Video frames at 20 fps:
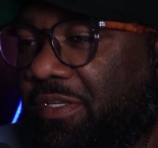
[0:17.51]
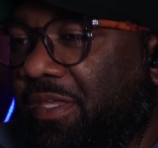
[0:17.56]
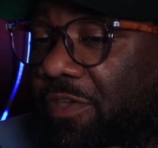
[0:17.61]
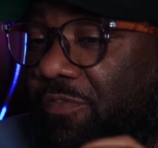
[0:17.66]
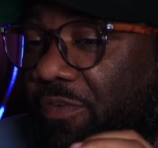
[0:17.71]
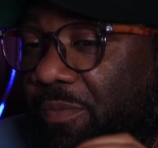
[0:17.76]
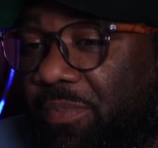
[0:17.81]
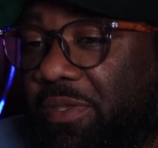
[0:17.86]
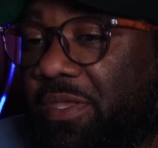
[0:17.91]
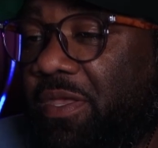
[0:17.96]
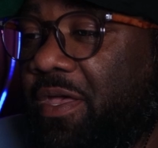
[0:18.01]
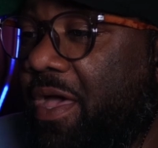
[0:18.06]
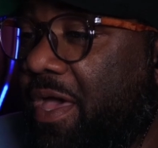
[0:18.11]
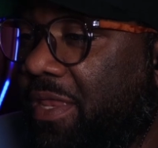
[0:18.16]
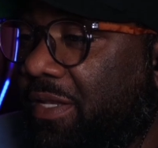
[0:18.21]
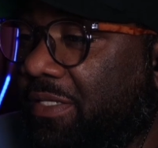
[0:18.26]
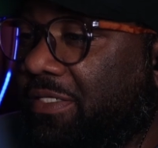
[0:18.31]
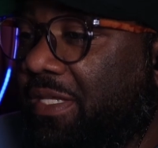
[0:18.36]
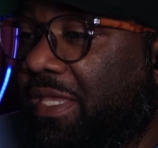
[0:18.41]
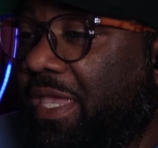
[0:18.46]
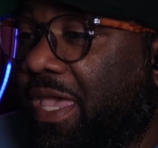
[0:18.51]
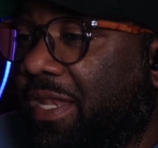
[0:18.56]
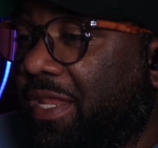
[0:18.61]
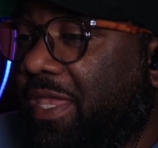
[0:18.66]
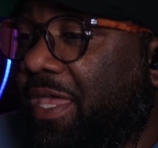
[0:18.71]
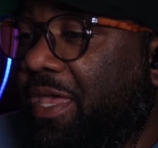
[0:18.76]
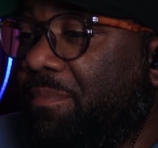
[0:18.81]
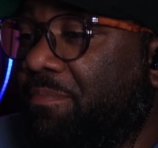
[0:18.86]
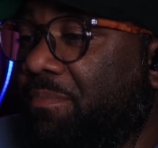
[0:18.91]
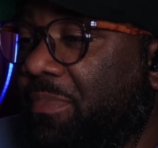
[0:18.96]
If I'm being honest, I kind
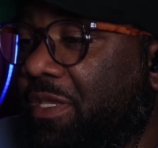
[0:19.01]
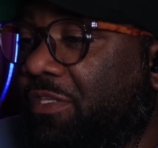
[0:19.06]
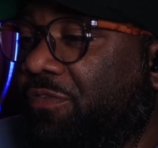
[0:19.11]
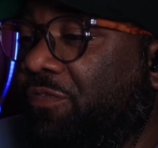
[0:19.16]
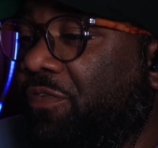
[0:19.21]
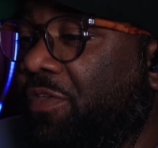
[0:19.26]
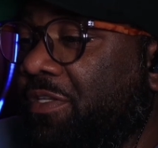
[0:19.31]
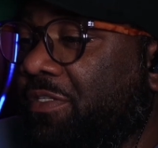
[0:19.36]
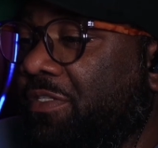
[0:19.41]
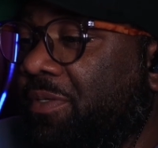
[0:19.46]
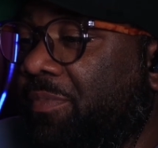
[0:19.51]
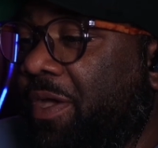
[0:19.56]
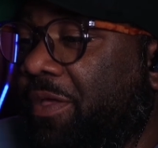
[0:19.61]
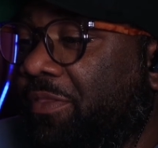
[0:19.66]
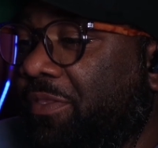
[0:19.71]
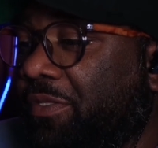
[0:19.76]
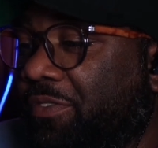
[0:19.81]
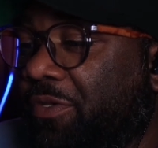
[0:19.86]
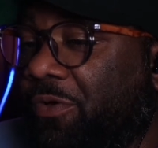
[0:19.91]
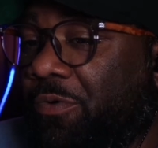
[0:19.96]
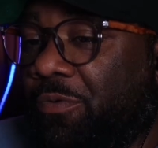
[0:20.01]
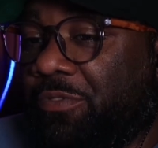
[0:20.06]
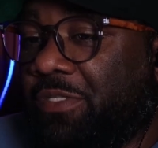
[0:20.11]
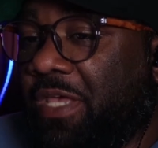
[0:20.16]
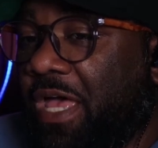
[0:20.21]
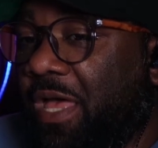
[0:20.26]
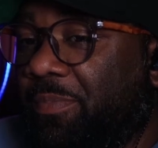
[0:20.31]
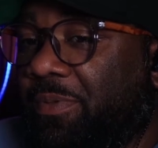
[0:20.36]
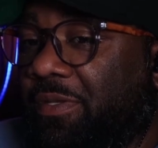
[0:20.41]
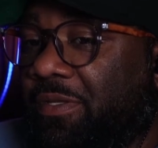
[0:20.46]
of have mixed feelings about this whole
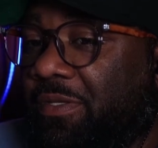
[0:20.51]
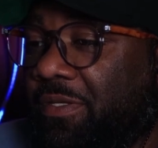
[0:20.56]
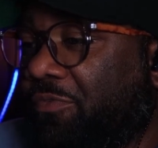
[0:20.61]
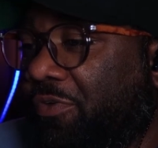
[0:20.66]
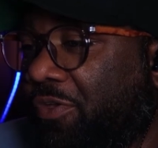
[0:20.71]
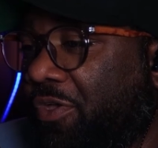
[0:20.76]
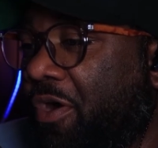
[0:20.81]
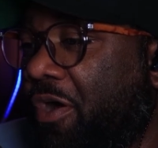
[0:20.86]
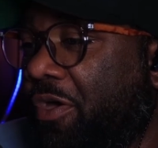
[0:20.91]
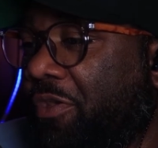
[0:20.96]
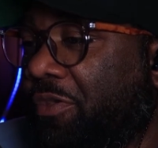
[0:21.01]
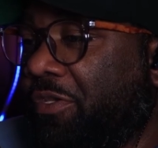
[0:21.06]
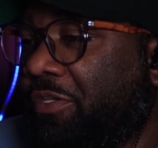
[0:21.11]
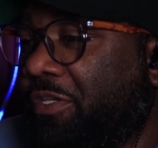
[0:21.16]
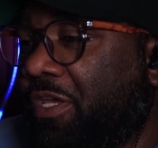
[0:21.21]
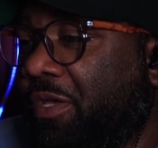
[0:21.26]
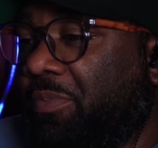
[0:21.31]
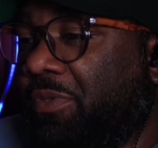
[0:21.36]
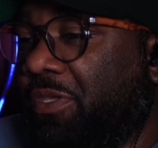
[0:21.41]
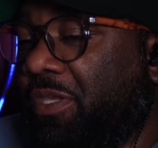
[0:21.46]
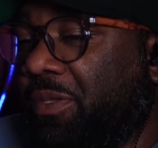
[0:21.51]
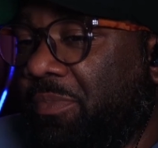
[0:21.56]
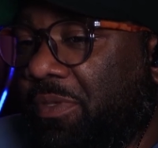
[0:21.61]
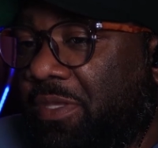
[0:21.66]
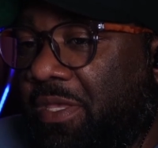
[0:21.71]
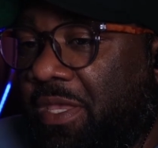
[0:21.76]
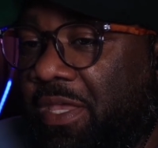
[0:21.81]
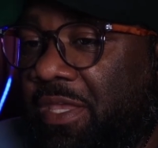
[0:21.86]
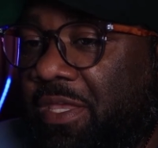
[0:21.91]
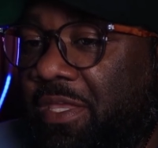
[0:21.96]
topic regarding the
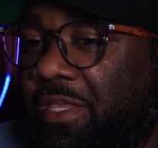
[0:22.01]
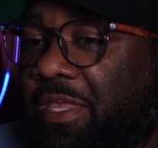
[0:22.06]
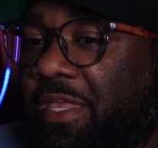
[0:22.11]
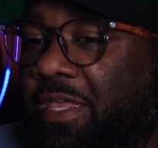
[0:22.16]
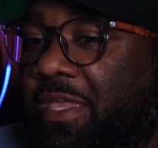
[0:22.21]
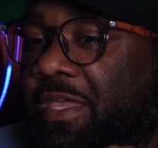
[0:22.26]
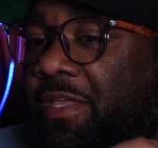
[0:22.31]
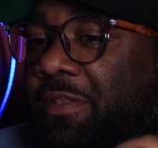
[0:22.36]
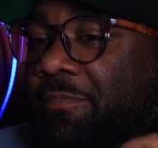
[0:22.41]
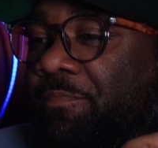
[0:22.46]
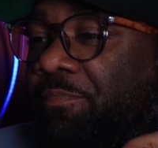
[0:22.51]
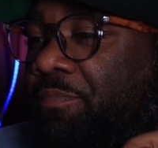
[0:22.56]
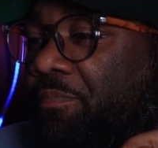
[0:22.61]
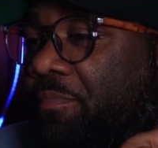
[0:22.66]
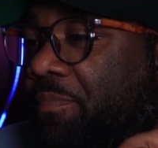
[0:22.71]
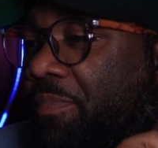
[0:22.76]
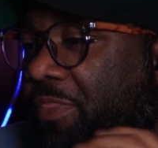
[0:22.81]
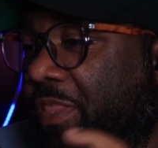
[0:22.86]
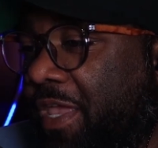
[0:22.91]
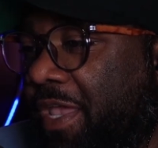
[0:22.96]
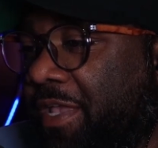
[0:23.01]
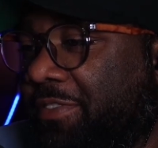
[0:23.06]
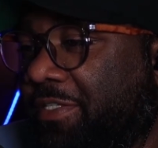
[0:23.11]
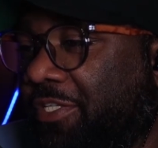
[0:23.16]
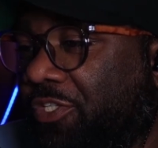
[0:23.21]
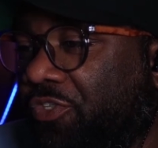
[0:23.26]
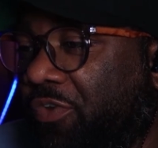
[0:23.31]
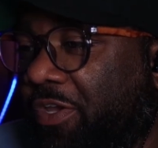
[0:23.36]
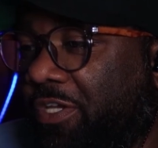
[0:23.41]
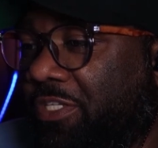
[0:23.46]
WNBA and things
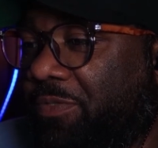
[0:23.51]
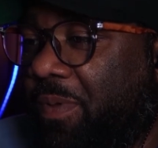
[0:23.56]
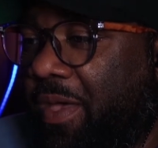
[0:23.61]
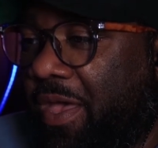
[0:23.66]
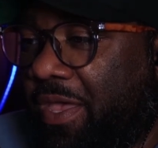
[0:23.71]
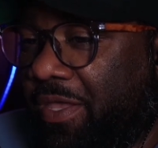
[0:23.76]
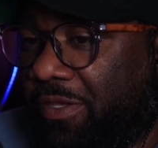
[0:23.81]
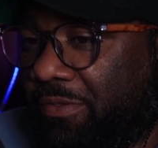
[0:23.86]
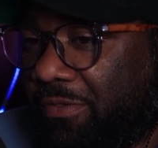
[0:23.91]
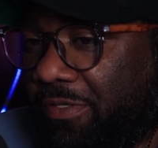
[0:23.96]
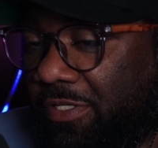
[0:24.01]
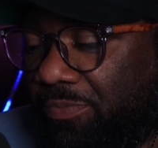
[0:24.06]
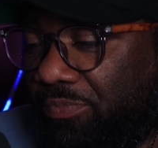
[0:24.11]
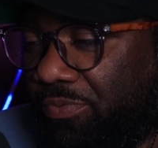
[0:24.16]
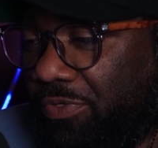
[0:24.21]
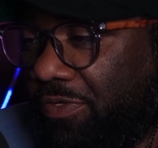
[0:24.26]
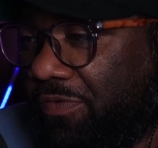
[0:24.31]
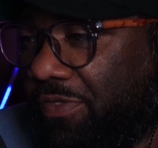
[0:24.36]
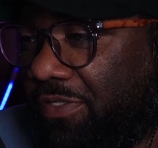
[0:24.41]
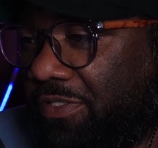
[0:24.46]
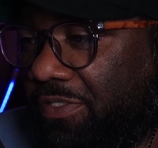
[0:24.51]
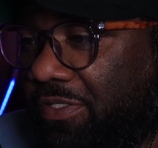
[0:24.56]
that transpired this previous